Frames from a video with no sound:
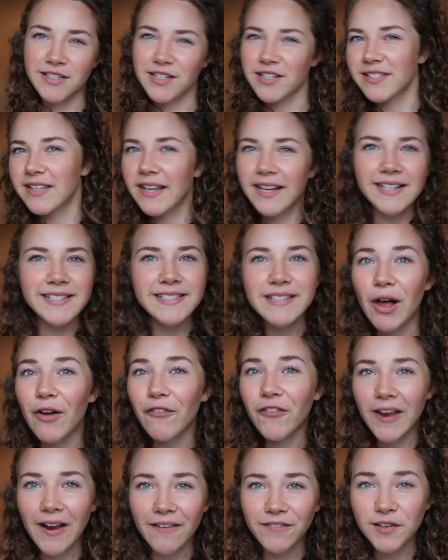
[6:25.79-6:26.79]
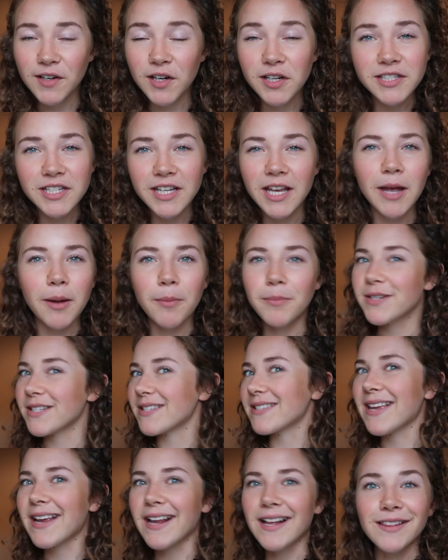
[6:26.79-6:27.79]
just like a selfie after a gym,
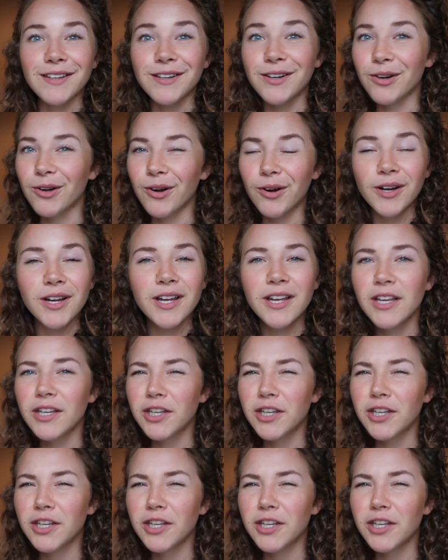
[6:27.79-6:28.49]
just like a little,